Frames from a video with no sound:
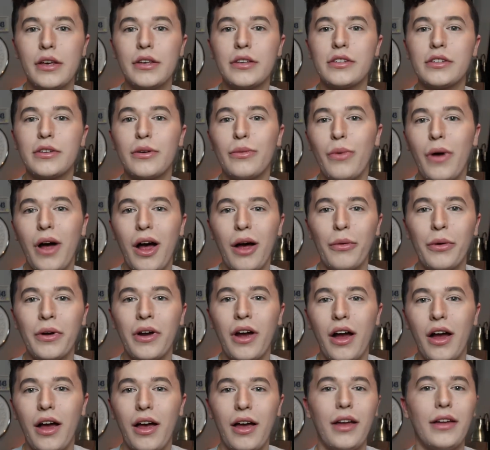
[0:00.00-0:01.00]
So while we're
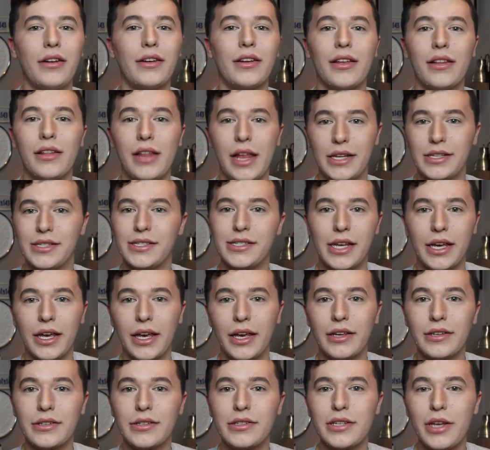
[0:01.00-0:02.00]
on
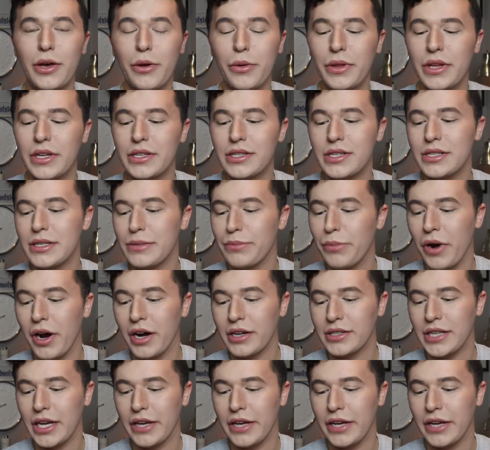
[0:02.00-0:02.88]
cleansing, so this is a product